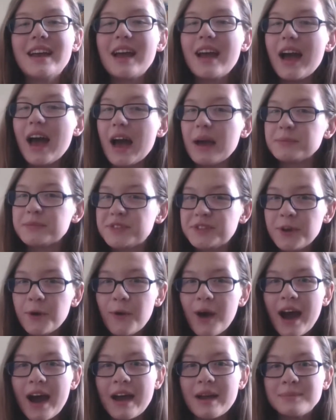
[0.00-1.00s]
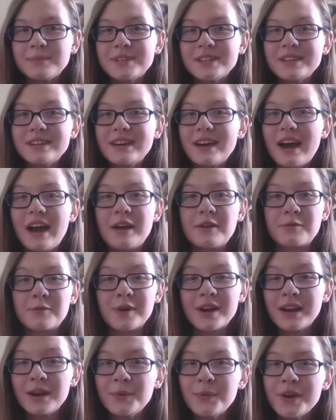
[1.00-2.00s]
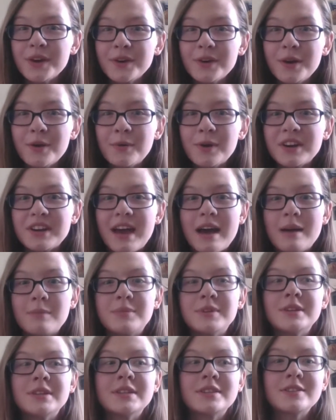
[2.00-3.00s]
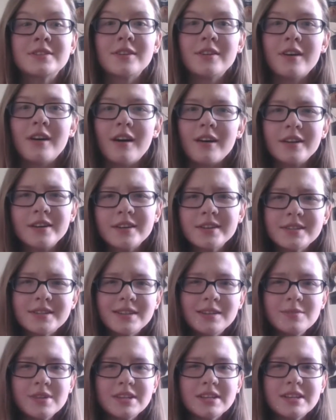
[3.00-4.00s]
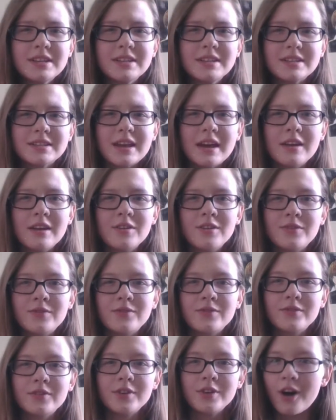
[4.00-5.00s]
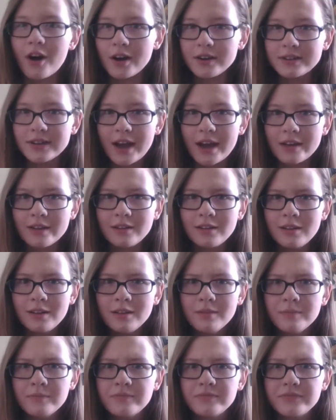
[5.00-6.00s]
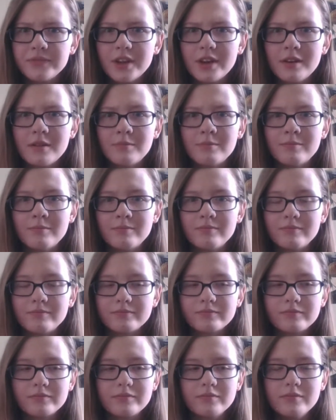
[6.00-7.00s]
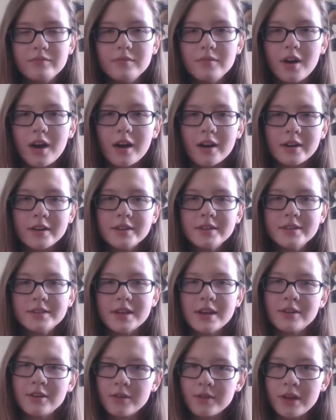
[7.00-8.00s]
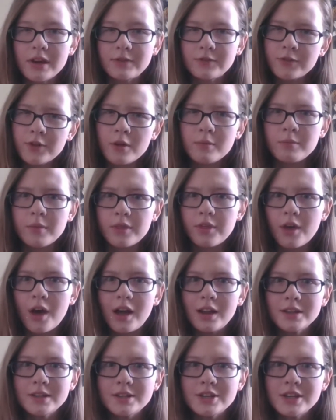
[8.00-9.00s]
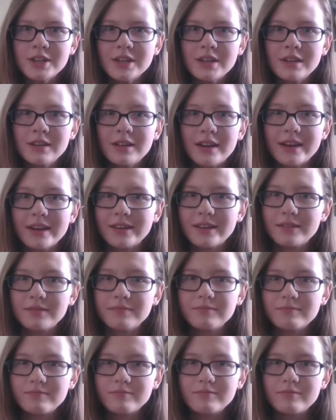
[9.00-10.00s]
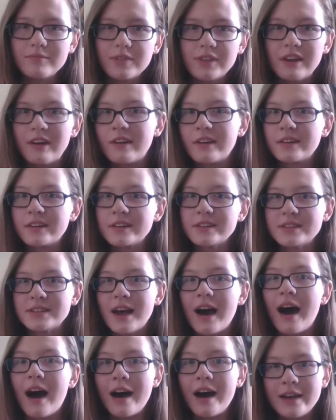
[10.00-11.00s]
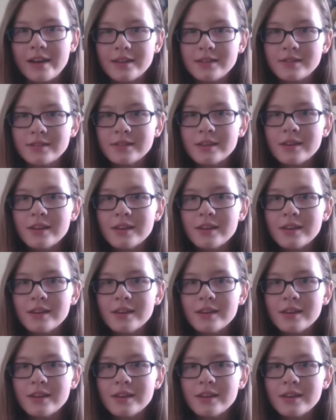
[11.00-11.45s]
I'm so hyped. I really want to know what happens. Argus Limited is kind of an odd title. Argus, I know that from mythology, like the Argus eyes.